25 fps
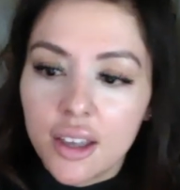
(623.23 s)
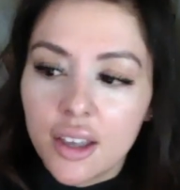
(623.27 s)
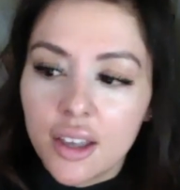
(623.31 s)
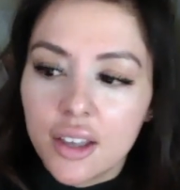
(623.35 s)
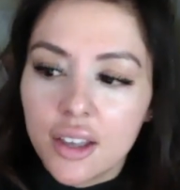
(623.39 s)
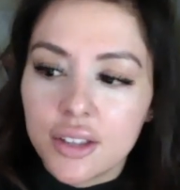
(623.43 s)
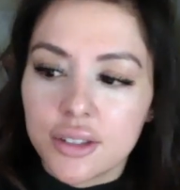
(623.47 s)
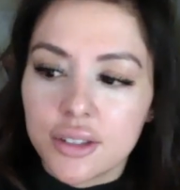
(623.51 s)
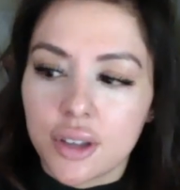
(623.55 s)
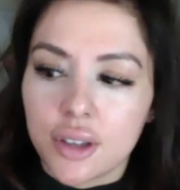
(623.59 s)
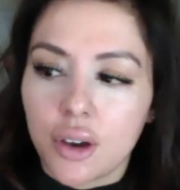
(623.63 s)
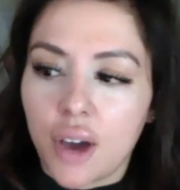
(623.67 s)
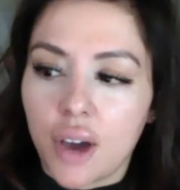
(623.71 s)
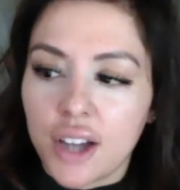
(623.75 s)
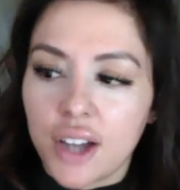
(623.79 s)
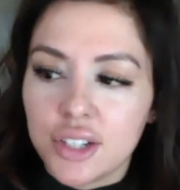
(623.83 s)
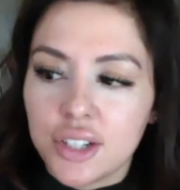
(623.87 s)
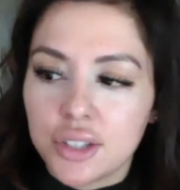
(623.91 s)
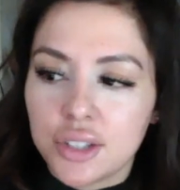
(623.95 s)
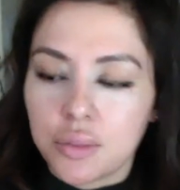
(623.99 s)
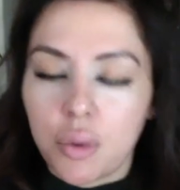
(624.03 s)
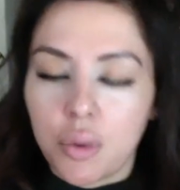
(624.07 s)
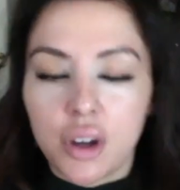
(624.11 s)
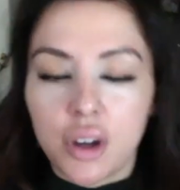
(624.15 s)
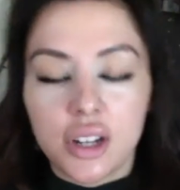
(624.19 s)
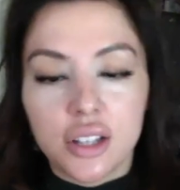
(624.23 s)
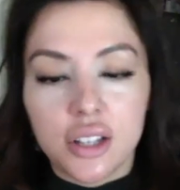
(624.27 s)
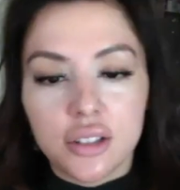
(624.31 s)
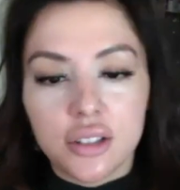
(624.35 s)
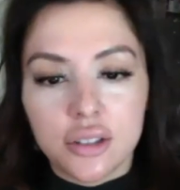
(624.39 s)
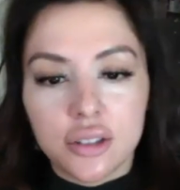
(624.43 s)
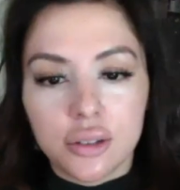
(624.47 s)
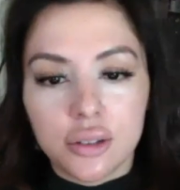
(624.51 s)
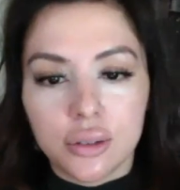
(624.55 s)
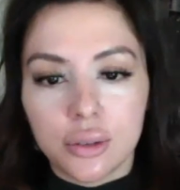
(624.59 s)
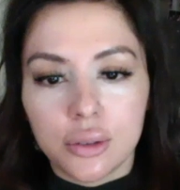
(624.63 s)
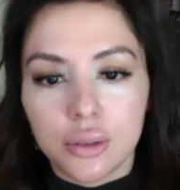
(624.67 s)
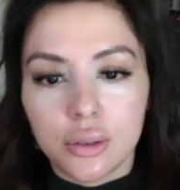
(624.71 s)
So I just wanted
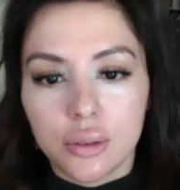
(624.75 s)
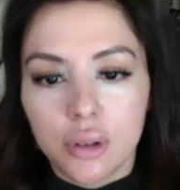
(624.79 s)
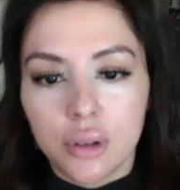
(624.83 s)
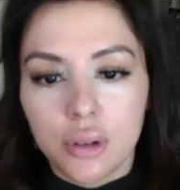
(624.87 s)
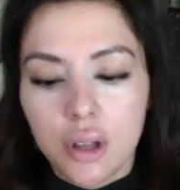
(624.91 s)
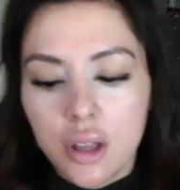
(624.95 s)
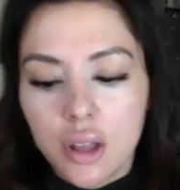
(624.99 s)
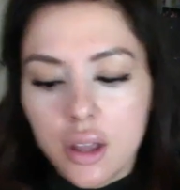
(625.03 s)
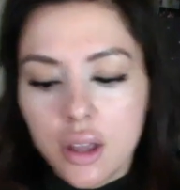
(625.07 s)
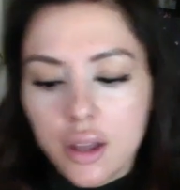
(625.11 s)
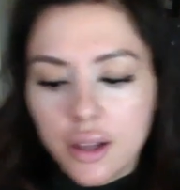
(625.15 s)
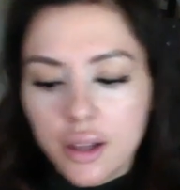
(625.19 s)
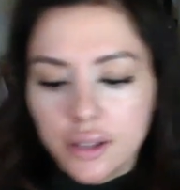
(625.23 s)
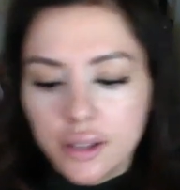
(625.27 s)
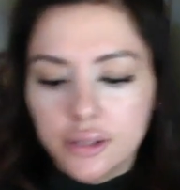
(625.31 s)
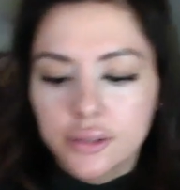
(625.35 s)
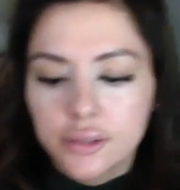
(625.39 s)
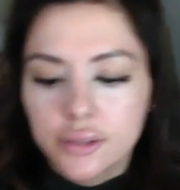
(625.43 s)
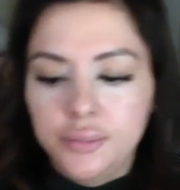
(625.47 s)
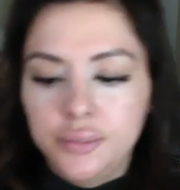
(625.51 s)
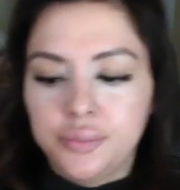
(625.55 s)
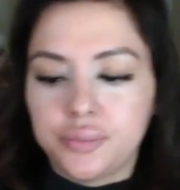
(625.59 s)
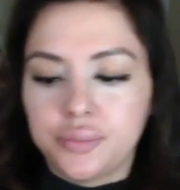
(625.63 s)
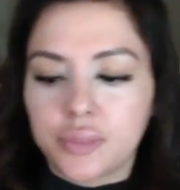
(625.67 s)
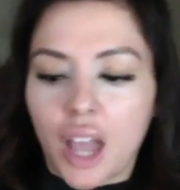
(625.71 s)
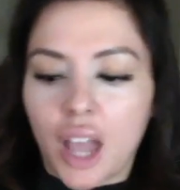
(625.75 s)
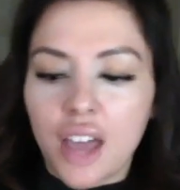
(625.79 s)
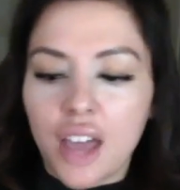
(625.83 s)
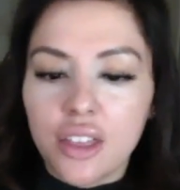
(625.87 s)
to, I